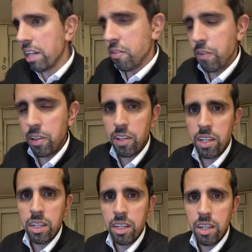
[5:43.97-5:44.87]
And it's
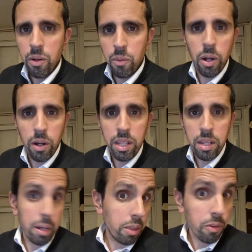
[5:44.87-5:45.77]
fitting, we
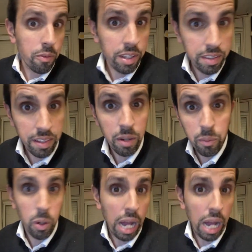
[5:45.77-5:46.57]
are in the month of Nissan.